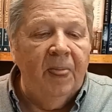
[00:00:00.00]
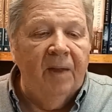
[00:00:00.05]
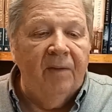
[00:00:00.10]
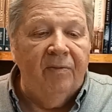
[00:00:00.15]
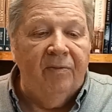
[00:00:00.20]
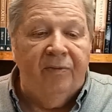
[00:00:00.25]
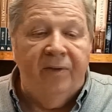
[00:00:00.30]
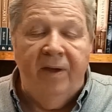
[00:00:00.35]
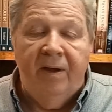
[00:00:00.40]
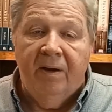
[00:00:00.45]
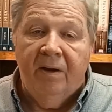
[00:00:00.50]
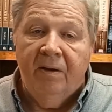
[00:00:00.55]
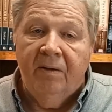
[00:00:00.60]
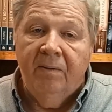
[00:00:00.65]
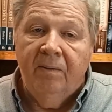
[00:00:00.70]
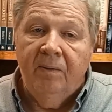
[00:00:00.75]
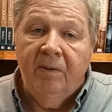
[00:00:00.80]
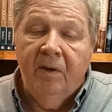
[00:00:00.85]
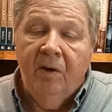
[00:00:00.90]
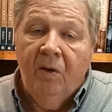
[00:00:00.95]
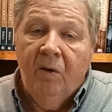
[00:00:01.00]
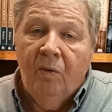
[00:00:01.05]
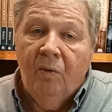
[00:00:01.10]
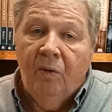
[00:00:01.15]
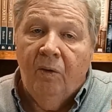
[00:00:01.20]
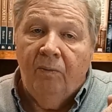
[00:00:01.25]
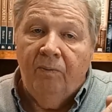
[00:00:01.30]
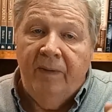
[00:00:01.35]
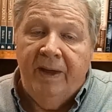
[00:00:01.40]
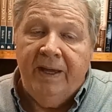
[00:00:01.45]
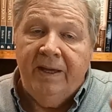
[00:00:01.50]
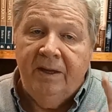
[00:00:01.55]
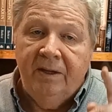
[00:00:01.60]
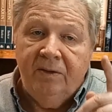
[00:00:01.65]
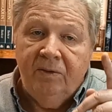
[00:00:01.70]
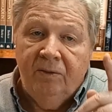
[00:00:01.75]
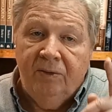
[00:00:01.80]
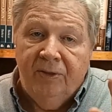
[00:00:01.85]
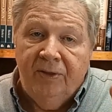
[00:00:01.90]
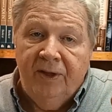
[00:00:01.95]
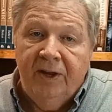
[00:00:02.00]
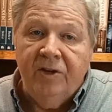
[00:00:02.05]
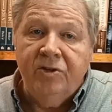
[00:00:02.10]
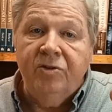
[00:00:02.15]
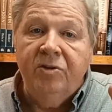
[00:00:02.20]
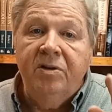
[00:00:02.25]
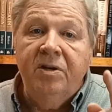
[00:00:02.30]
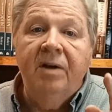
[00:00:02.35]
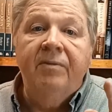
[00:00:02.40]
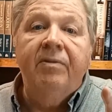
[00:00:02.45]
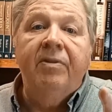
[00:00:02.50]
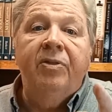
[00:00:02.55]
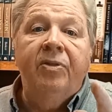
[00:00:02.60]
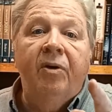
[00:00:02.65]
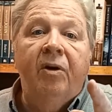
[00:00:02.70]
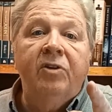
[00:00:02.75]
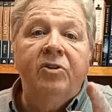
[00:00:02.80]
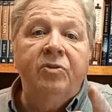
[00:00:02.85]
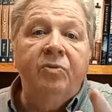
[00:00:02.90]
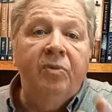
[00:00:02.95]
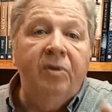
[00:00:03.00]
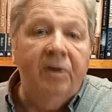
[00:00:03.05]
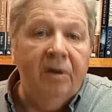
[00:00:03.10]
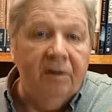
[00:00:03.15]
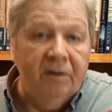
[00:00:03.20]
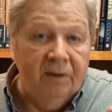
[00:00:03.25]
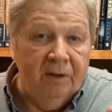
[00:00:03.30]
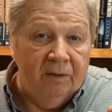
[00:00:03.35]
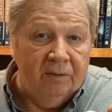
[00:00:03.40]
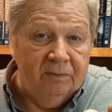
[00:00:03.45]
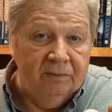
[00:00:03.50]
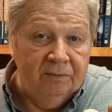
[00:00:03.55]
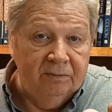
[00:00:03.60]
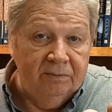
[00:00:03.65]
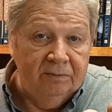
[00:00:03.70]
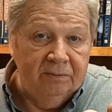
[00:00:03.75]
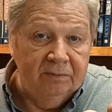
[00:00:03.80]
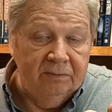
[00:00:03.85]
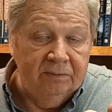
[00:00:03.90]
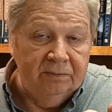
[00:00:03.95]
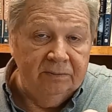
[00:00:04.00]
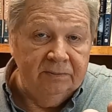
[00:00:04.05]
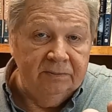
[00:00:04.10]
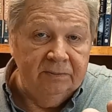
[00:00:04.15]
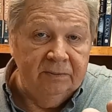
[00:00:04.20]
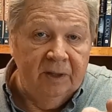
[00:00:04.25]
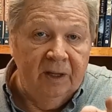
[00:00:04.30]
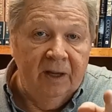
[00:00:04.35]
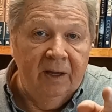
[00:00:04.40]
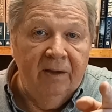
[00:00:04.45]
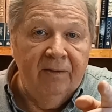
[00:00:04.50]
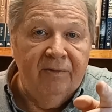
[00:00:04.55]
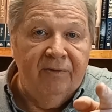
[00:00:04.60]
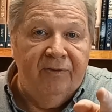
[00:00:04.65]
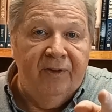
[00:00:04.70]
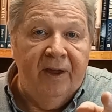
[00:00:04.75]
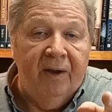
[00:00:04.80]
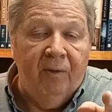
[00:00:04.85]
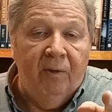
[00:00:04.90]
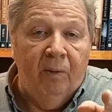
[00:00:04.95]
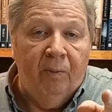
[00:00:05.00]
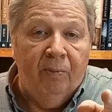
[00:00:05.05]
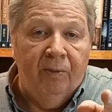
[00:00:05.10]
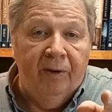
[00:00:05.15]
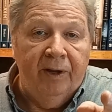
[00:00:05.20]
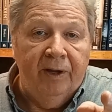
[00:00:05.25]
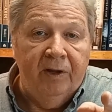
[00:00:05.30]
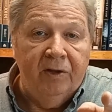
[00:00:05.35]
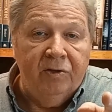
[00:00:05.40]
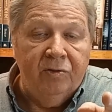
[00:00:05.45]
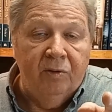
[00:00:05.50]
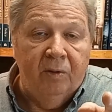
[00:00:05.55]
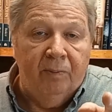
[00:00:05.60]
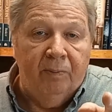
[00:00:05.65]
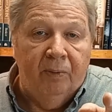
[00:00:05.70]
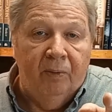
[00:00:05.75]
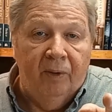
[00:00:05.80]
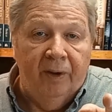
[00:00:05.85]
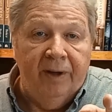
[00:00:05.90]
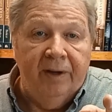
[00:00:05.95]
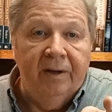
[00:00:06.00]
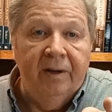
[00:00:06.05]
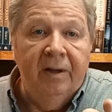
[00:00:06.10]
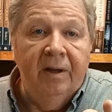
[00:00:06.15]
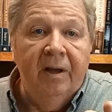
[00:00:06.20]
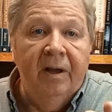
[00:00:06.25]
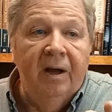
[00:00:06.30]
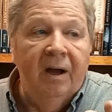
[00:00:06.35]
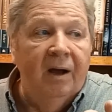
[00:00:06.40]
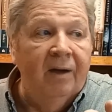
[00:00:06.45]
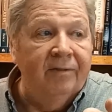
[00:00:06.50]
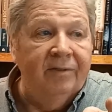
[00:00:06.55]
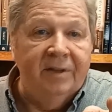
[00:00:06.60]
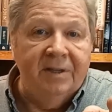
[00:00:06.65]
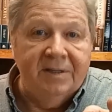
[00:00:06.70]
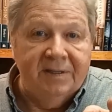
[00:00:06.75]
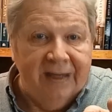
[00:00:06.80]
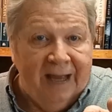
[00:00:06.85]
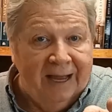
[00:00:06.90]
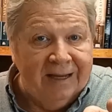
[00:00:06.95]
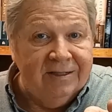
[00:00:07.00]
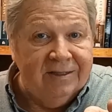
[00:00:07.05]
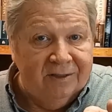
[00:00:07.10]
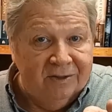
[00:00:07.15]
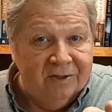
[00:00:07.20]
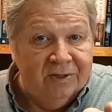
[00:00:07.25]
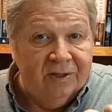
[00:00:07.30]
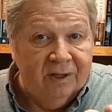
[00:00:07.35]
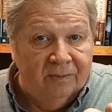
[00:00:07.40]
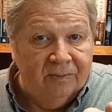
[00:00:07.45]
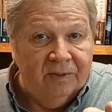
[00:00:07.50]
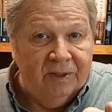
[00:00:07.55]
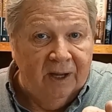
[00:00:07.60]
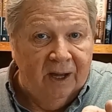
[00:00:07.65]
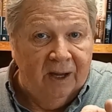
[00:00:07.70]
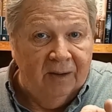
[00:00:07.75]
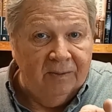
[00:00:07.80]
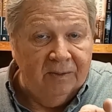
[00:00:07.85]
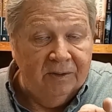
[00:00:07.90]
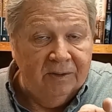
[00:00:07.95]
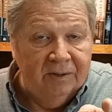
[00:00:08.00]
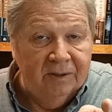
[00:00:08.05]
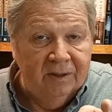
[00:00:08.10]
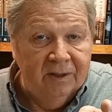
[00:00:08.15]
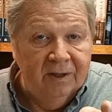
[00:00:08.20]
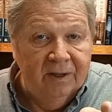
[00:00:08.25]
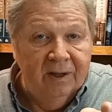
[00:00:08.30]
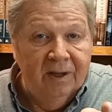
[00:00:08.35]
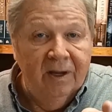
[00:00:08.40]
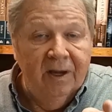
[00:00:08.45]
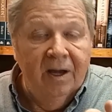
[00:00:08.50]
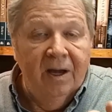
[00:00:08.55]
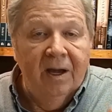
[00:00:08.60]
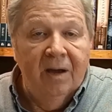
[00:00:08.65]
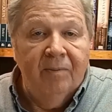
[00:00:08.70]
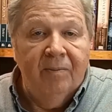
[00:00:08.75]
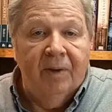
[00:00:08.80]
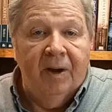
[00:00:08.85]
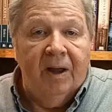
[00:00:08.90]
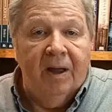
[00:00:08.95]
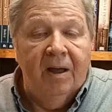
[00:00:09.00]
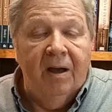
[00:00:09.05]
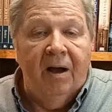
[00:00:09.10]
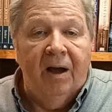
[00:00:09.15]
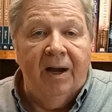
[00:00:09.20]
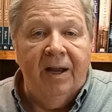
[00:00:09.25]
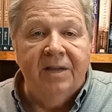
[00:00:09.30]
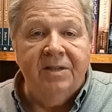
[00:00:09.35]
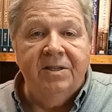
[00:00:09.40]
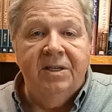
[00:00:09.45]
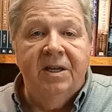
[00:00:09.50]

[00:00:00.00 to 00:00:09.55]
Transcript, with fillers: fear will make you do things you never thought you were going to do. Fear will bring you to a point of disaster sometimes. But God has